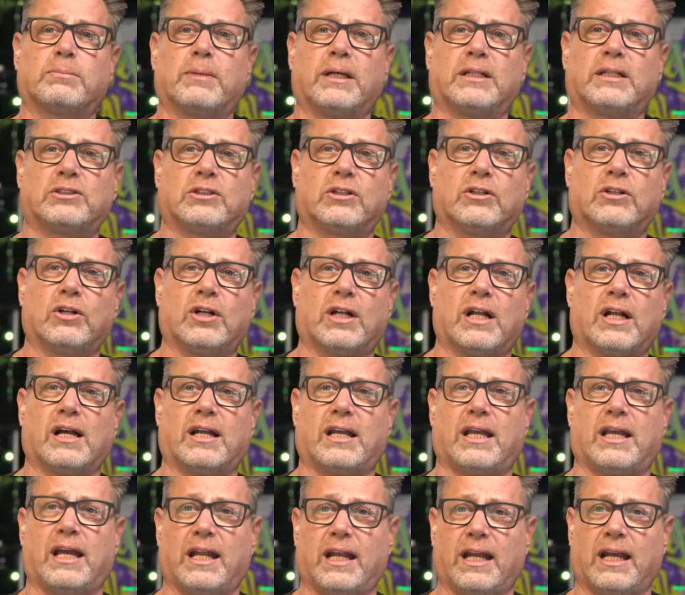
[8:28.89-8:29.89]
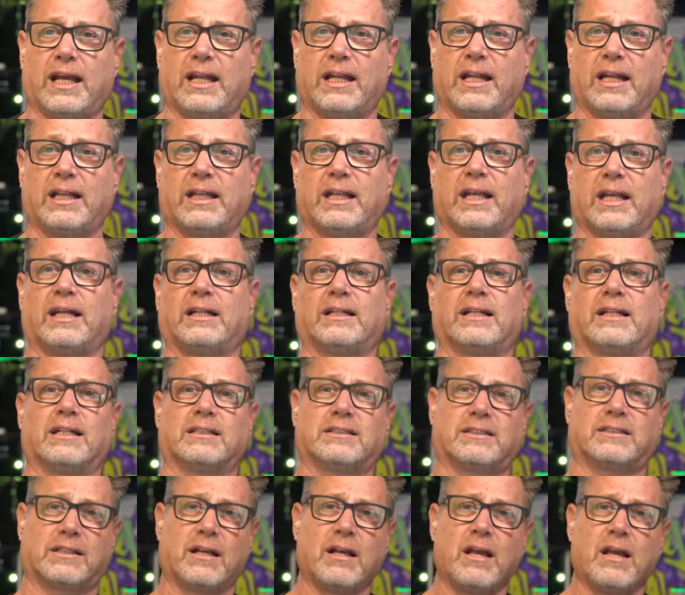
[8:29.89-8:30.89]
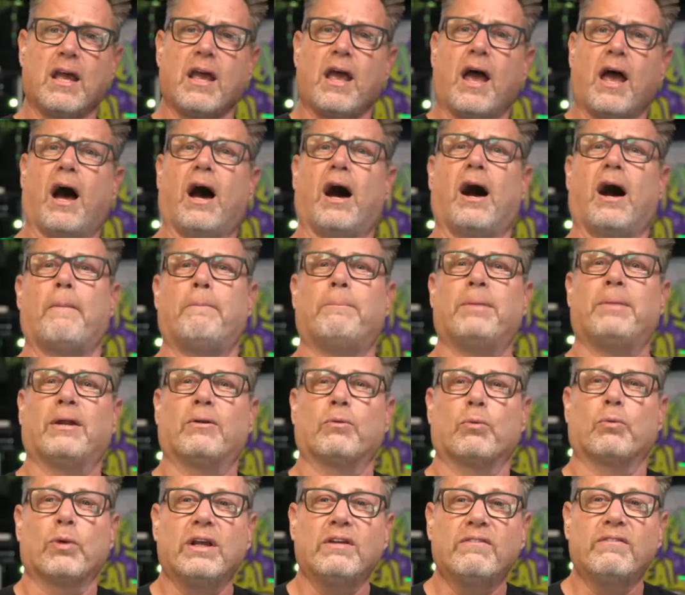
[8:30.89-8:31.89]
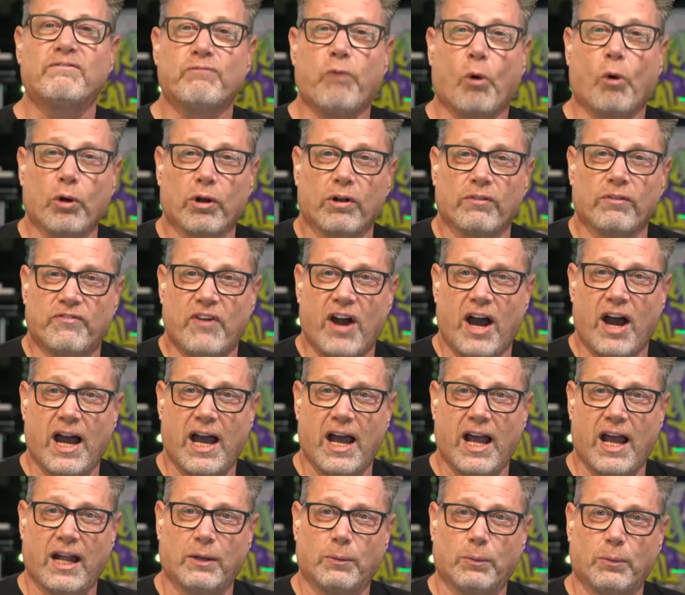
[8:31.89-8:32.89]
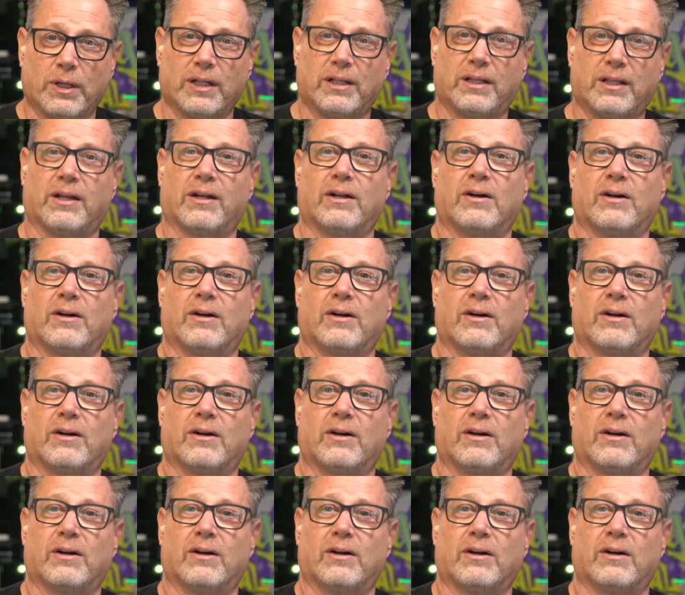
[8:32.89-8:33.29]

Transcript: Make sure you're not getting anything that's been refortified with,